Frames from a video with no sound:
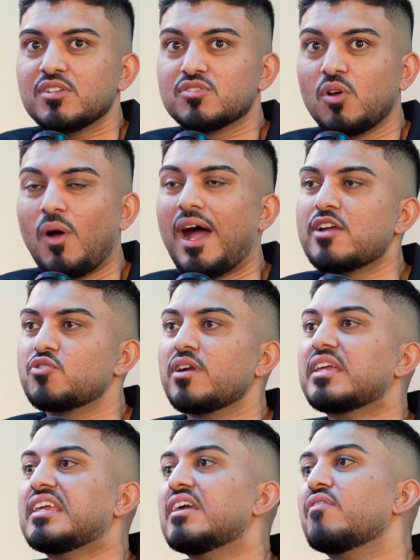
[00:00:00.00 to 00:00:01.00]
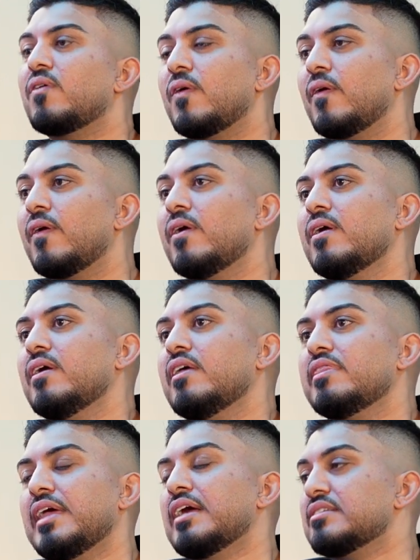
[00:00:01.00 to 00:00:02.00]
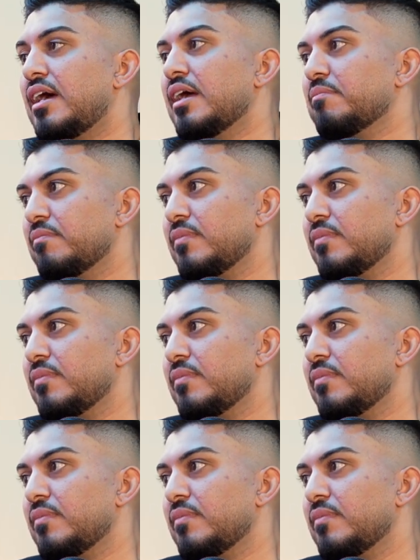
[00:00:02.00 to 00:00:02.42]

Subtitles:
So I try to give her that time.